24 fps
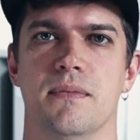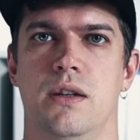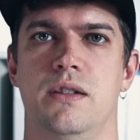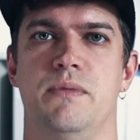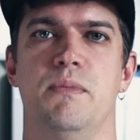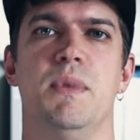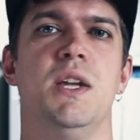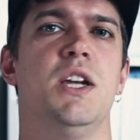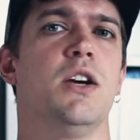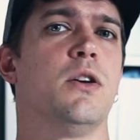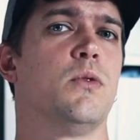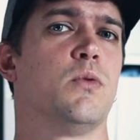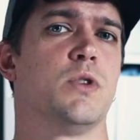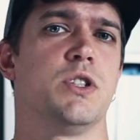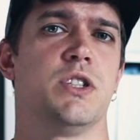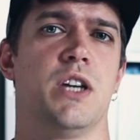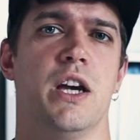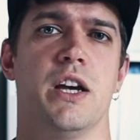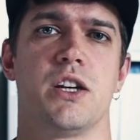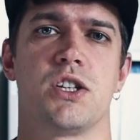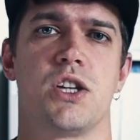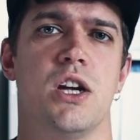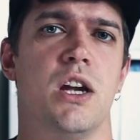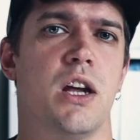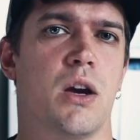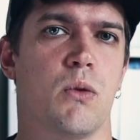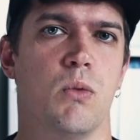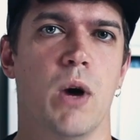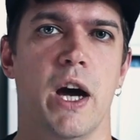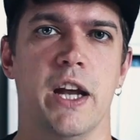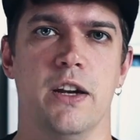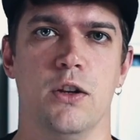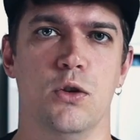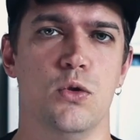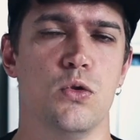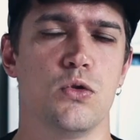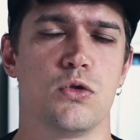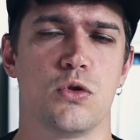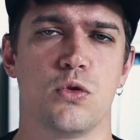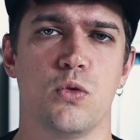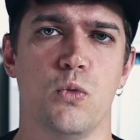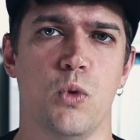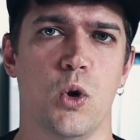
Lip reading: This meeting was actually quite useful.